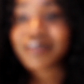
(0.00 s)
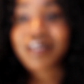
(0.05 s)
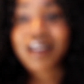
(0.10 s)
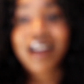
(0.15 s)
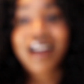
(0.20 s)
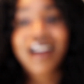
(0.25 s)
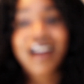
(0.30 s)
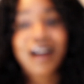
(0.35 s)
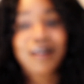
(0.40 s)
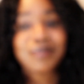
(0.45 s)

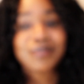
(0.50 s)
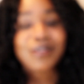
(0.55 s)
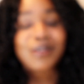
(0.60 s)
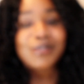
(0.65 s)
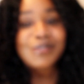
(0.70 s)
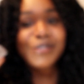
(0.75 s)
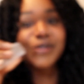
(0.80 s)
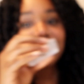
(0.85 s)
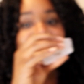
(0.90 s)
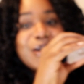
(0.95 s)
why I was
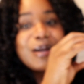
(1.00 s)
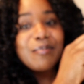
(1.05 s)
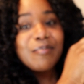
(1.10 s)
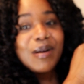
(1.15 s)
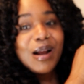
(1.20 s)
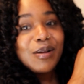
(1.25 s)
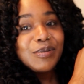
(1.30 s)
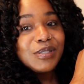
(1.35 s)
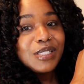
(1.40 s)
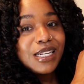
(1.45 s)
also wearing
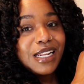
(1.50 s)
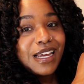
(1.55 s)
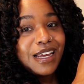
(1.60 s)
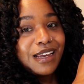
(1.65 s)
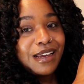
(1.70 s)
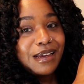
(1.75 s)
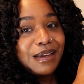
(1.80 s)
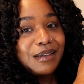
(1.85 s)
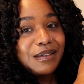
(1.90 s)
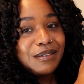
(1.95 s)
brown
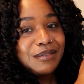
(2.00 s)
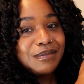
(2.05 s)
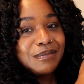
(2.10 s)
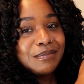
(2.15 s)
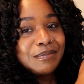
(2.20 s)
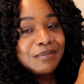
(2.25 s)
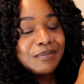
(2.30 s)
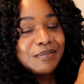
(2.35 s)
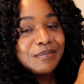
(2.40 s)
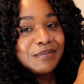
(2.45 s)
today.
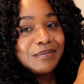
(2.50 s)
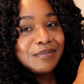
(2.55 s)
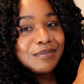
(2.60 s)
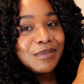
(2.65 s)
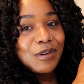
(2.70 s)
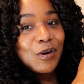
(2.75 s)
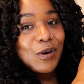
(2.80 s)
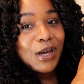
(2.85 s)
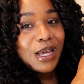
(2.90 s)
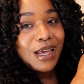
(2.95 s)

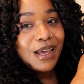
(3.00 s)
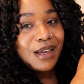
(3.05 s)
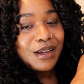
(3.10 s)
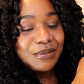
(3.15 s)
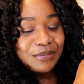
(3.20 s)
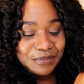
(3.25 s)
Okay,